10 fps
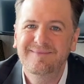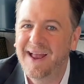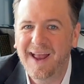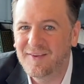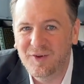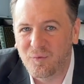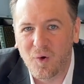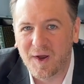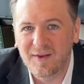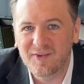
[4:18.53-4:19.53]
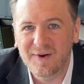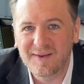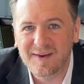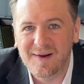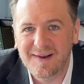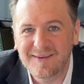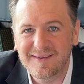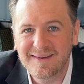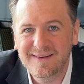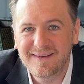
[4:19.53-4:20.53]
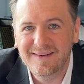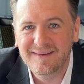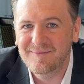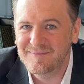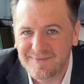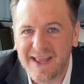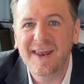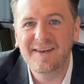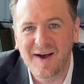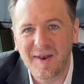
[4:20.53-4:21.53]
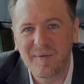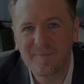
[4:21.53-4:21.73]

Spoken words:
It's not rocket science, guys. Get it done.